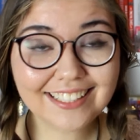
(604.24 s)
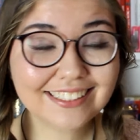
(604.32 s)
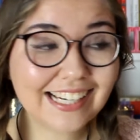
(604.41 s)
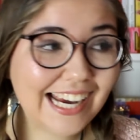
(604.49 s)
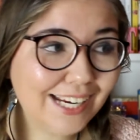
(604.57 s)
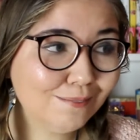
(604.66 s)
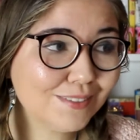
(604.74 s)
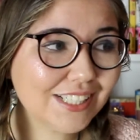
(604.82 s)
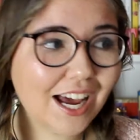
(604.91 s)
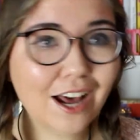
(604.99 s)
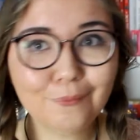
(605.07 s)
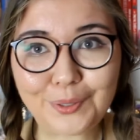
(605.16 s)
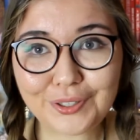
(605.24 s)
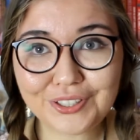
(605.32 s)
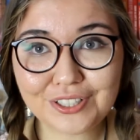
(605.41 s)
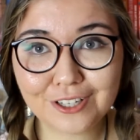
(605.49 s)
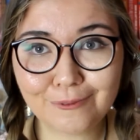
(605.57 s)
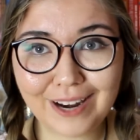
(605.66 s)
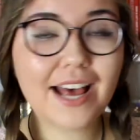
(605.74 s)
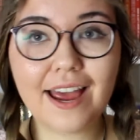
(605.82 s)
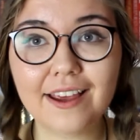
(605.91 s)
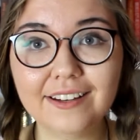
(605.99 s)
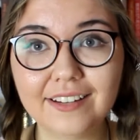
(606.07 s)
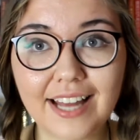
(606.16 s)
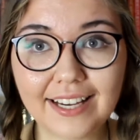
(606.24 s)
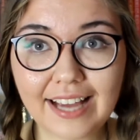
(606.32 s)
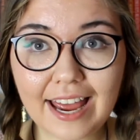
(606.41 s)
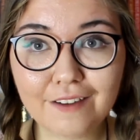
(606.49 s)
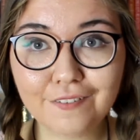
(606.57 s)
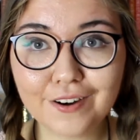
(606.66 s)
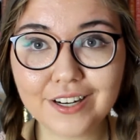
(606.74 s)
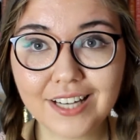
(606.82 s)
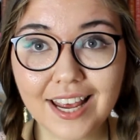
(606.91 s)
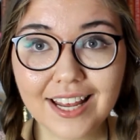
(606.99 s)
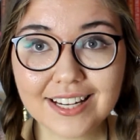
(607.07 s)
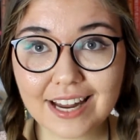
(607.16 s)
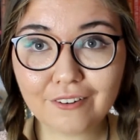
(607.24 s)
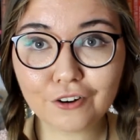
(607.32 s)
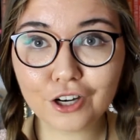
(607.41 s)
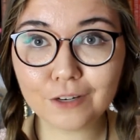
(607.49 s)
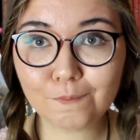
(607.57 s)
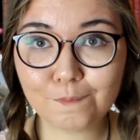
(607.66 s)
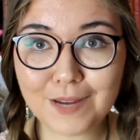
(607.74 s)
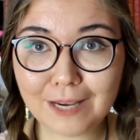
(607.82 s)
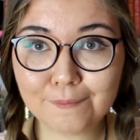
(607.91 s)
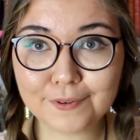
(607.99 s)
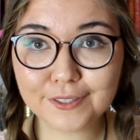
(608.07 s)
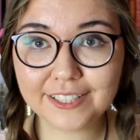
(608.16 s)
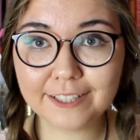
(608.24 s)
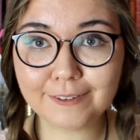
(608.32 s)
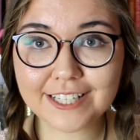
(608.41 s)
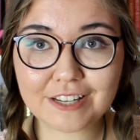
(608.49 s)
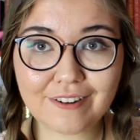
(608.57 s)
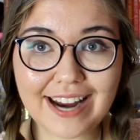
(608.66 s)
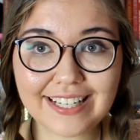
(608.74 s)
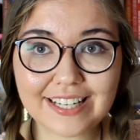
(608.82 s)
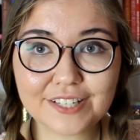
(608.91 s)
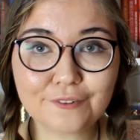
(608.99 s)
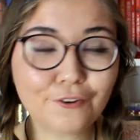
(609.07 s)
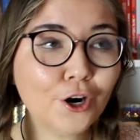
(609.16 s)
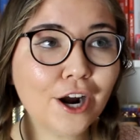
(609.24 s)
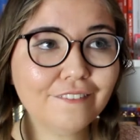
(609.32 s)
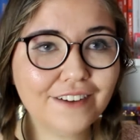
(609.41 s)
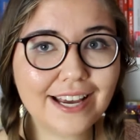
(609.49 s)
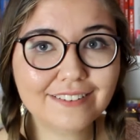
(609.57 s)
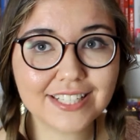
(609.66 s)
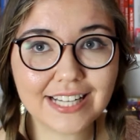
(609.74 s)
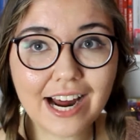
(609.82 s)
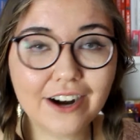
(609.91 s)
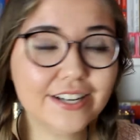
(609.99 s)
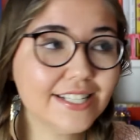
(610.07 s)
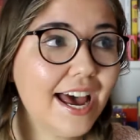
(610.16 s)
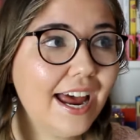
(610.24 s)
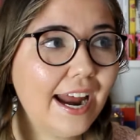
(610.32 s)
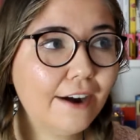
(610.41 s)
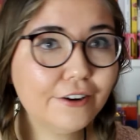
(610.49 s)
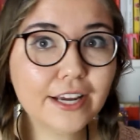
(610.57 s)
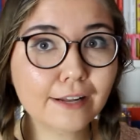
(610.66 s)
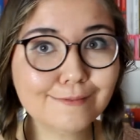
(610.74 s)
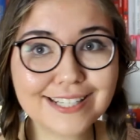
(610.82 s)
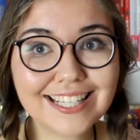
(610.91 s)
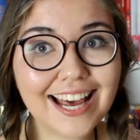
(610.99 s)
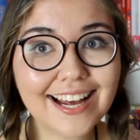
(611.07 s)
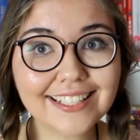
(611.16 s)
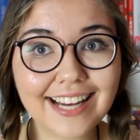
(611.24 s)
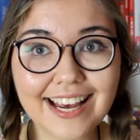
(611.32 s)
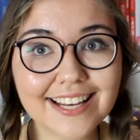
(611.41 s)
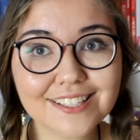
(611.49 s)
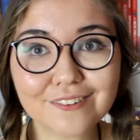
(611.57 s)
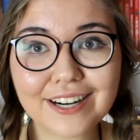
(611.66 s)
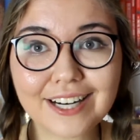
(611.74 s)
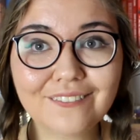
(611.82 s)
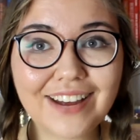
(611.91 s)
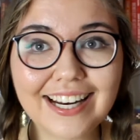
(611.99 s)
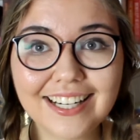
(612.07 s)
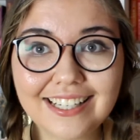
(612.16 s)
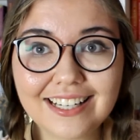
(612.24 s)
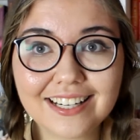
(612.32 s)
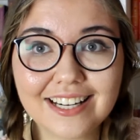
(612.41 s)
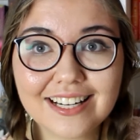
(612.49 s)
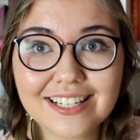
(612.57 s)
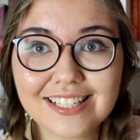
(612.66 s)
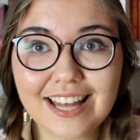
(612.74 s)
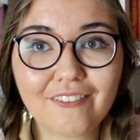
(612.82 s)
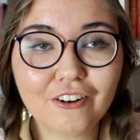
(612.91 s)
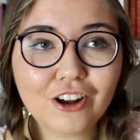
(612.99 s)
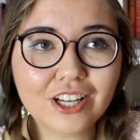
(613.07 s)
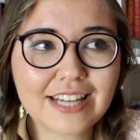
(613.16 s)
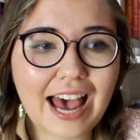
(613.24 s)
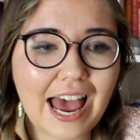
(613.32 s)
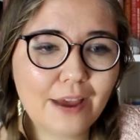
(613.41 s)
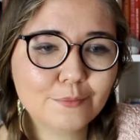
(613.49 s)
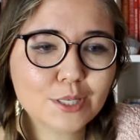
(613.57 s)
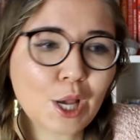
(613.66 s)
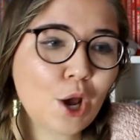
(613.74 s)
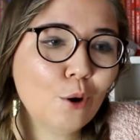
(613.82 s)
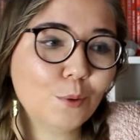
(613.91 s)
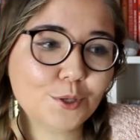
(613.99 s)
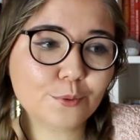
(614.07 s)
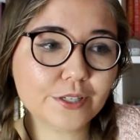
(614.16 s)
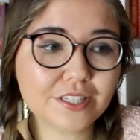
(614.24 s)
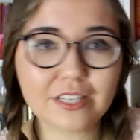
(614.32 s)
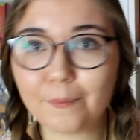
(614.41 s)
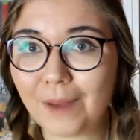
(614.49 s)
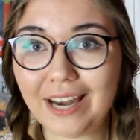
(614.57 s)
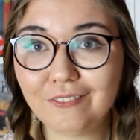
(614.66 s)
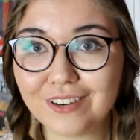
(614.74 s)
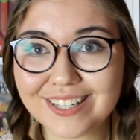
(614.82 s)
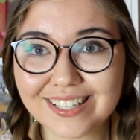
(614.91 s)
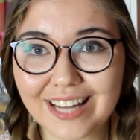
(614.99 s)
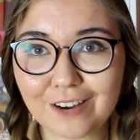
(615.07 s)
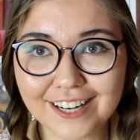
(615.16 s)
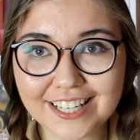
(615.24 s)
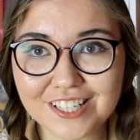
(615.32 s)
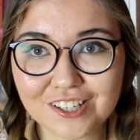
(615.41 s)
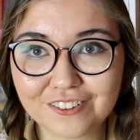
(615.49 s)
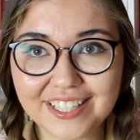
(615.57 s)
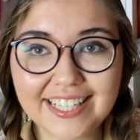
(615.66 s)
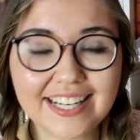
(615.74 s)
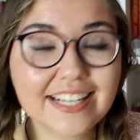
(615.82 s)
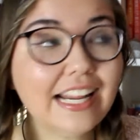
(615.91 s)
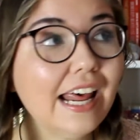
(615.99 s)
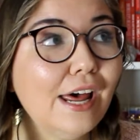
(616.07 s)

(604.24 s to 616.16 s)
acclaimed on BookTube. I've heard several big booktubers rate this 4 or 5 stars. Ariel Lucette has recommended it several times, which was the main reason I wanted to read it.